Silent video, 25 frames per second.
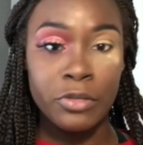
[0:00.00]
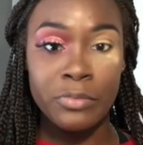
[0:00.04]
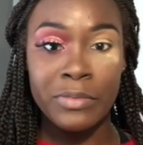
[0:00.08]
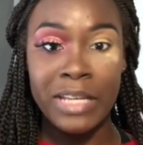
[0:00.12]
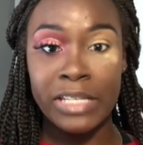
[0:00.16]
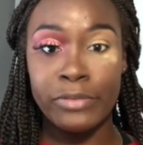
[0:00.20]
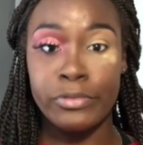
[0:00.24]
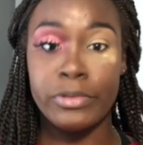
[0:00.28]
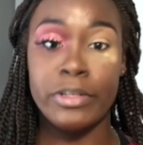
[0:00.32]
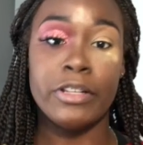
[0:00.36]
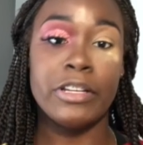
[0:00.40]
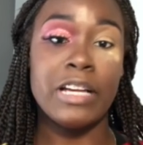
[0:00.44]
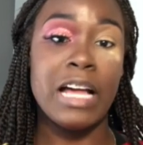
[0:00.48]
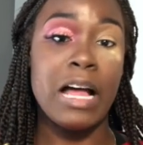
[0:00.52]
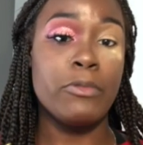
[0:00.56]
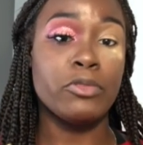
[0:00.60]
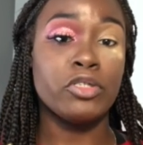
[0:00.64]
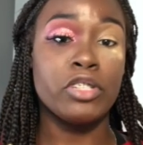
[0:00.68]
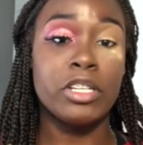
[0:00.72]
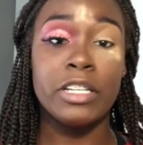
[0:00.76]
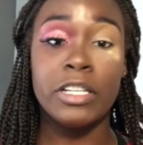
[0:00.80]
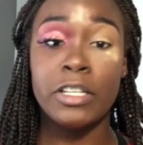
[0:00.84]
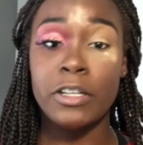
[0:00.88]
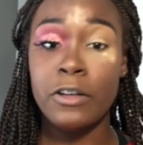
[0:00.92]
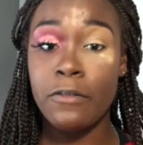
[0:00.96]
That's what look I was
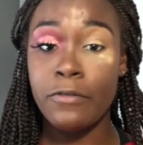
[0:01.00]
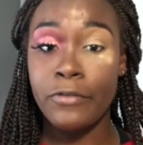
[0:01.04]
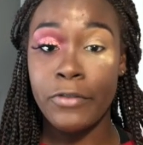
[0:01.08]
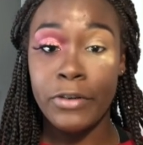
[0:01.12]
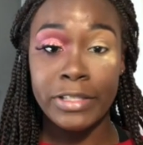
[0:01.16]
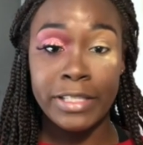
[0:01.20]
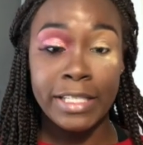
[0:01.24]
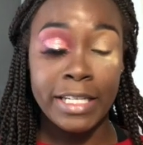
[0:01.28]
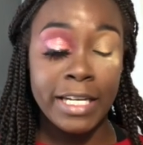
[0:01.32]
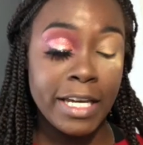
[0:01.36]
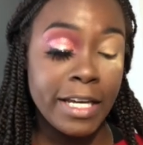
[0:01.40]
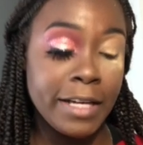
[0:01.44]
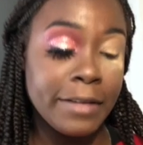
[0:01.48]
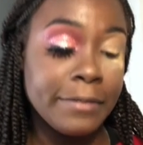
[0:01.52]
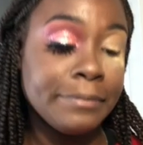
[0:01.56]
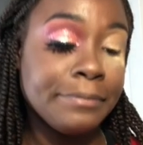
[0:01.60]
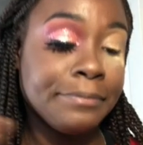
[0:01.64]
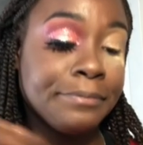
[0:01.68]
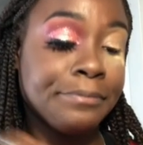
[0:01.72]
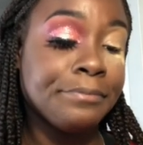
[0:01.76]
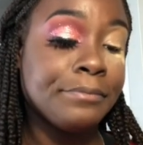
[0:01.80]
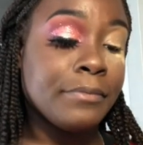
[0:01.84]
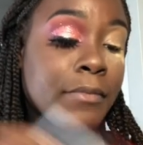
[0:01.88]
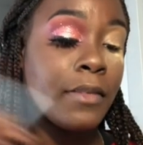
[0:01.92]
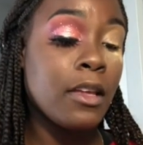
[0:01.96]
trying to go for today.
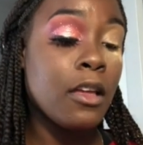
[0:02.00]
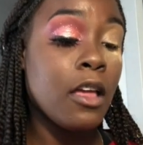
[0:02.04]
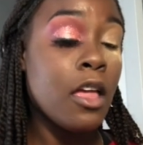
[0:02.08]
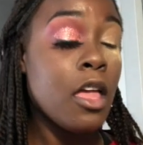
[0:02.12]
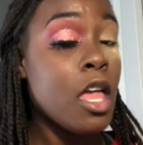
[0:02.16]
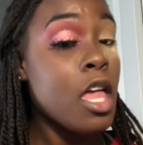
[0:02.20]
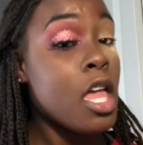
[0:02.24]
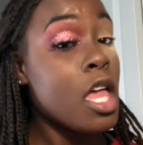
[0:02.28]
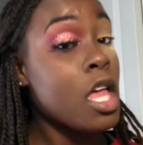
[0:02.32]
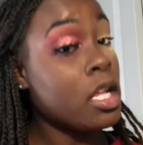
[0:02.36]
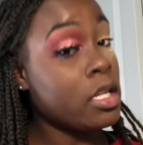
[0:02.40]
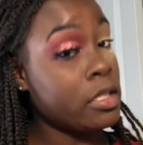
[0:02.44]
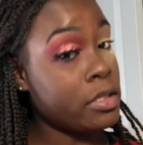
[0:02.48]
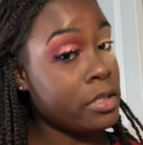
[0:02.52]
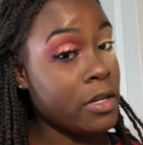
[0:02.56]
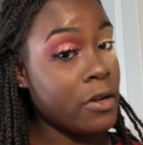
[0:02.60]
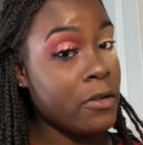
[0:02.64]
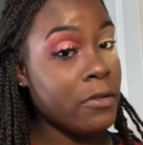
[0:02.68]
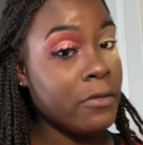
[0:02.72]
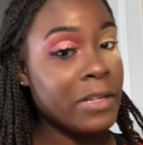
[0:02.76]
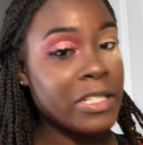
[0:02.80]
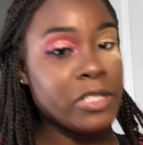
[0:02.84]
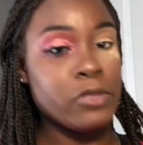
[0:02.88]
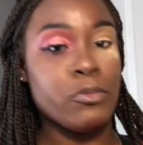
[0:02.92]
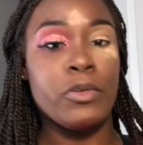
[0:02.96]
So
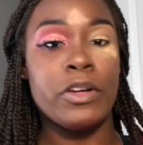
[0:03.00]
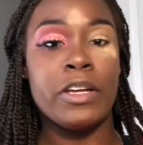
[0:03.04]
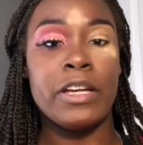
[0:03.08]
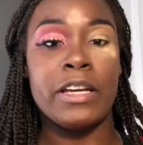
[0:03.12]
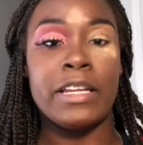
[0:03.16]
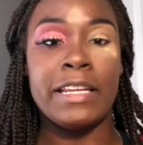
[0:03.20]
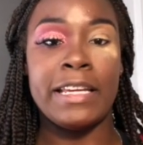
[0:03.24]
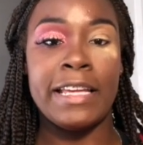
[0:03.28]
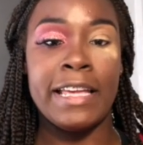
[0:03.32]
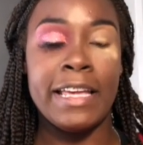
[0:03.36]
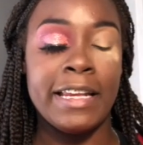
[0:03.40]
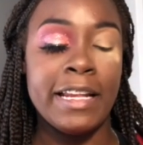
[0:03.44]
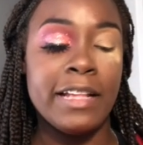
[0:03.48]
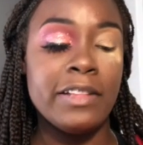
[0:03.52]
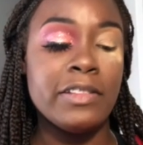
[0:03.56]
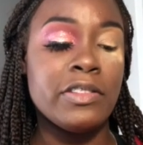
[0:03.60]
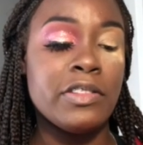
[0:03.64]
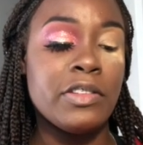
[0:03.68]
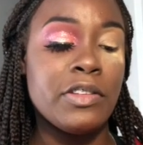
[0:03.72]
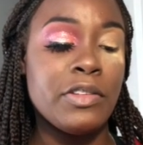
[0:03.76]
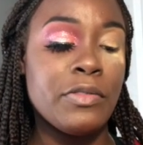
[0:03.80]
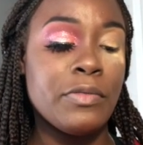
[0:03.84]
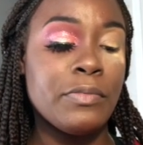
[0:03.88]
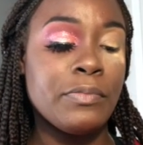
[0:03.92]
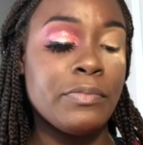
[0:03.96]
that's what we're gonna get
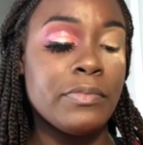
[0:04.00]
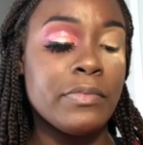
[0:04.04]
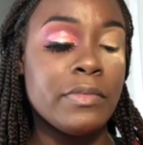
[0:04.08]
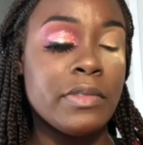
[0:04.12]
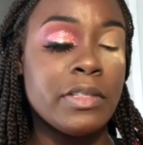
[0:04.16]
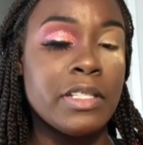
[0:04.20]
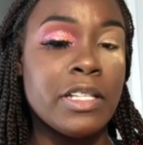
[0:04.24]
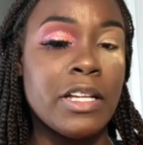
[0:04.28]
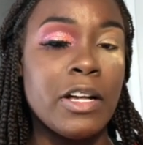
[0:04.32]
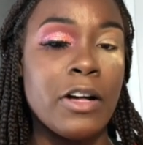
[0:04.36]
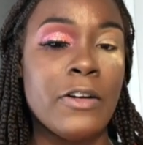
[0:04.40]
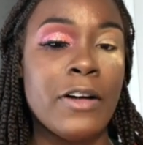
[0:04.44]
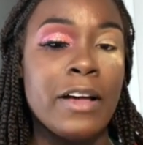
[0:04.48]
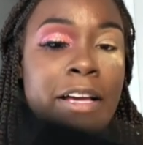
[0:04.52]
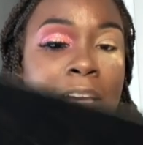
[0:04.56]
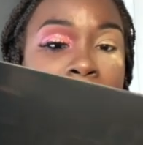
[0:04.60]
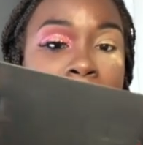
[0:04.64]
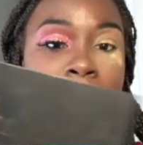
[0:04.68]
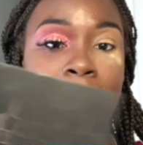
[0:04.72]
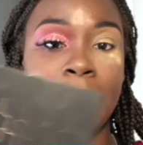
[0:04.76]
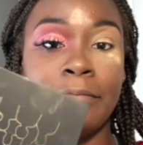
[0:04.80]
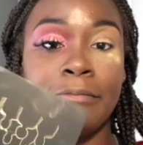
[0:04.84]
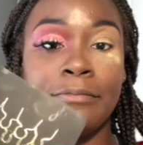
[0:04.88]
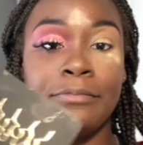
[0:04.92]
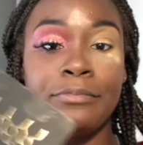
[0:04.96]
into. So
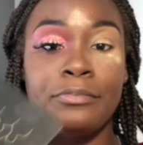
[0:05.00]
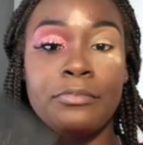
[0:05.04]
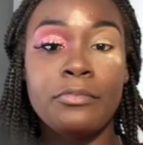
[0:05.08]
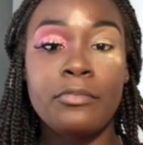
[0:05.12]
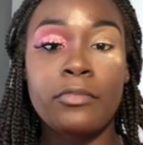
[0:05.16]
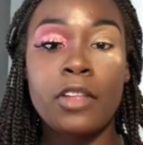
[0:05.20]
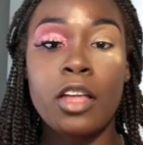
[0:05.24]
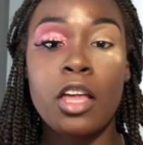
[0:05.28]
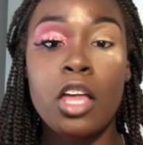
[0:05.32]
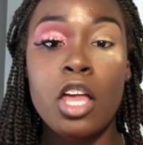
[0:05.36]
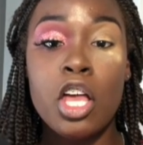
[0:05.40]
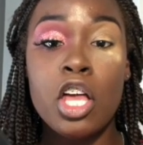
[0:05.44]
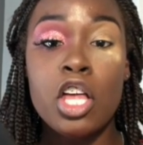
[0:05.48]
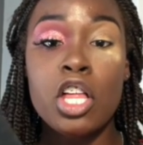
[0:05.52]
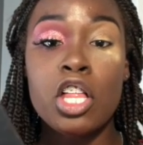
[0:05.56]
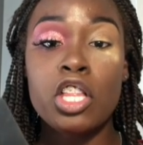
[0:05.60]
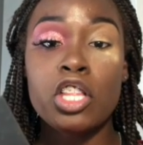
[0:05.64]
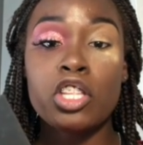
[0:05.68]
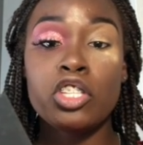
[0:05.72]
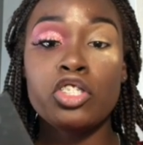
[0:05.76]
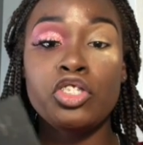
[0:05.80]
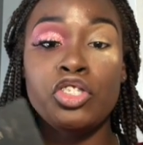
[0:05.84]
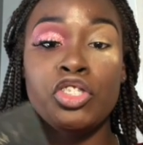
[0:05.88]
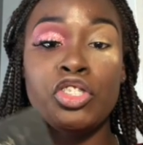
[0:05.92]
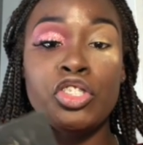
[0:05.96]
again,
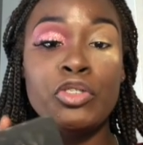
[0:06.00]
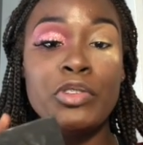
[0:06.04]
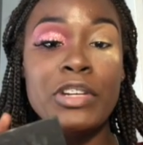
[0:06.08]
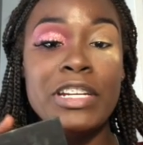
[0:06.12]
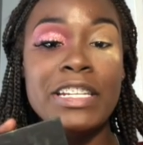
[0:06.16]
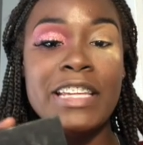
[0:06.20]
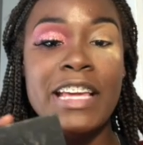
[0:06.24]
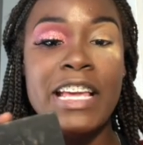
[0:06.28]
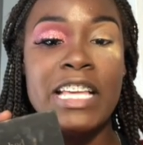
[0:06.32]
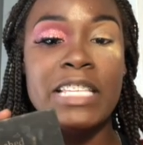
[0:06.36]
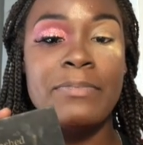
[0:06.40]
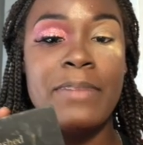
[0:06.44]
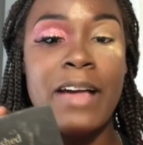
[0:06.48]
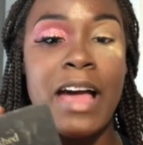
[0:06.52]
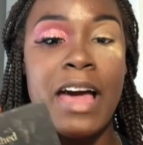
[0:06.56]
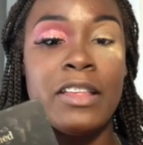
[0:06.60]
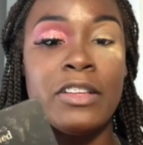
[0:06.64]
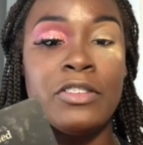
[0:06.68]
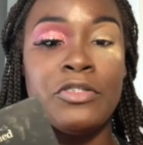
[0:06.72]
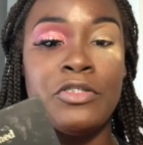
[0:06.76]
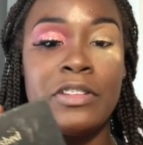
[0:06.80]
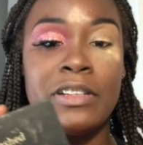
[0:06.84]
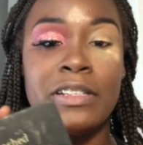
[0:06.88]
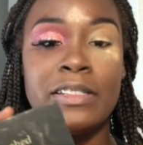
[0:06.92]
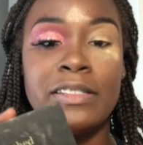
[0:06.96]
Jury Daze palette,
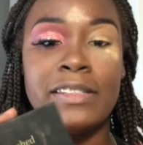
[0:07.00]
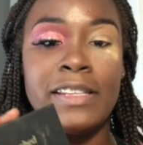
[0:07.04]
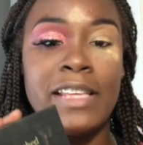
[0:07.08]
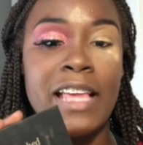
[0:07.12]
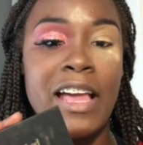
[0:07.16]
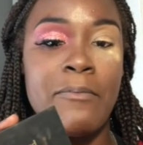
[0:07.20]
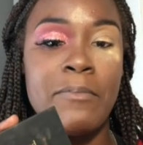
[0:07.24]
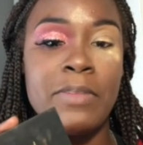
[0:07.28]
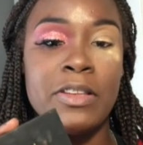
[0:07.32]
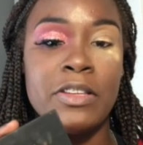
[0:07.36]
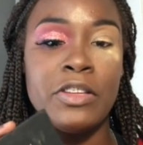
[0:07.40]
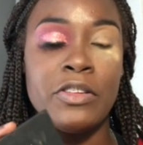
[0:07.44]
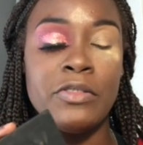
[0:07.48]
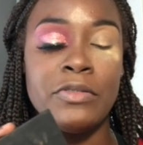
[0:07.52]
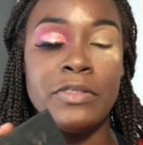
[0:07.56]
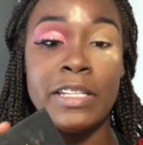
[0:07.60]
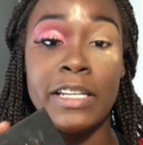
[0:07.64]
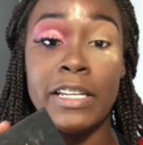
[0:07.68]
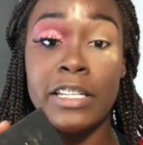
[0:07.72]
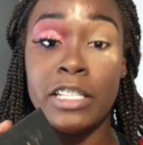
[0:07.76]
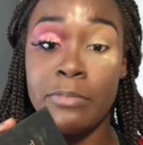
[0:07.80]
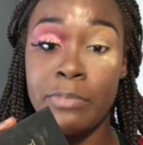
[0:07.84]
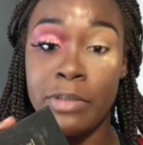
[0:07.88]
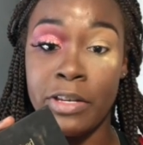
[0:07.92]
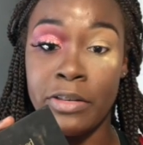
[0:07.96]
as you can see, I've been using
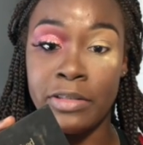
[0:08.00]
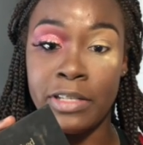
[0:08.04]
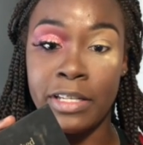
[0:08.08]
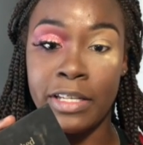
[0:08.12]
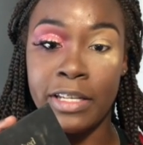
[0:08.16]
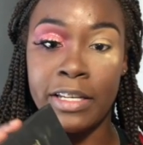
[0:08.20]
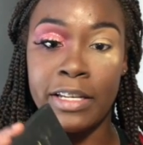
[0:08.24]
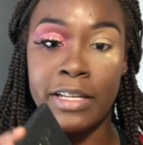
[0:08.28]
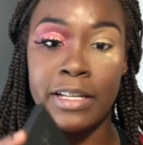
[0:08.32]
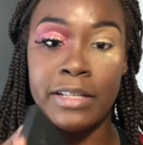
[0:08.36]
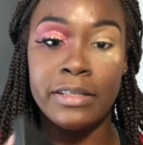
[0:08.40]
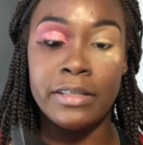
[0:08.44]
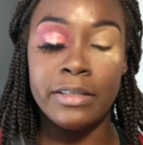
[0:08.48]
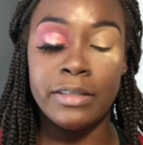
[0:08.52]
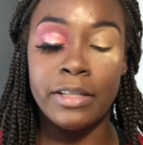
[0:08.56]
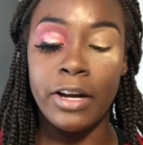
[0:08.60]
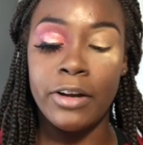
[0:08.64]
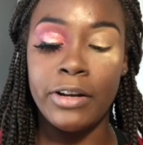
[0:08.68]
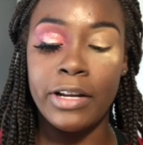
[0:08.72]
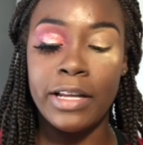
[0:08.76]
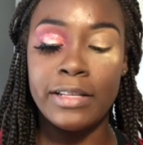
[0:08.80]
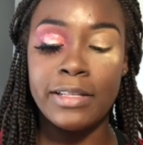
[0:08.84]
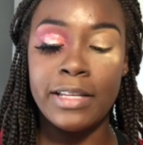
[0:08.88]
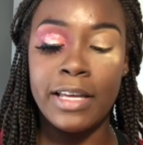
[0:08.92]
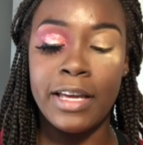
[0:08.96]
and abusing it. It's
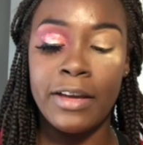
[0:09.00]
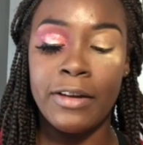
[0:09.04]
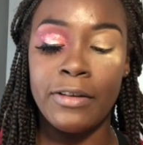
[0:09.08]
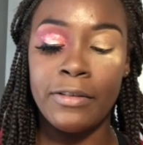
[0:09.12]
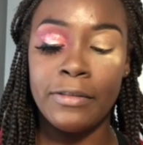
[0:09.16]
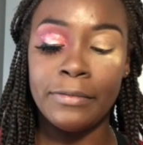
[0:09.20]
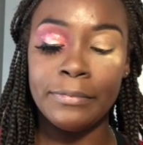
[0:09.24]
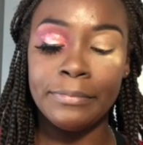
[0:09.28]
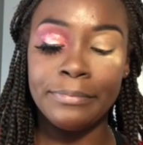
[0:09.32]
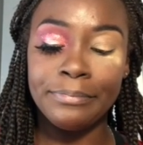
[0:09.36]
dirty as hell.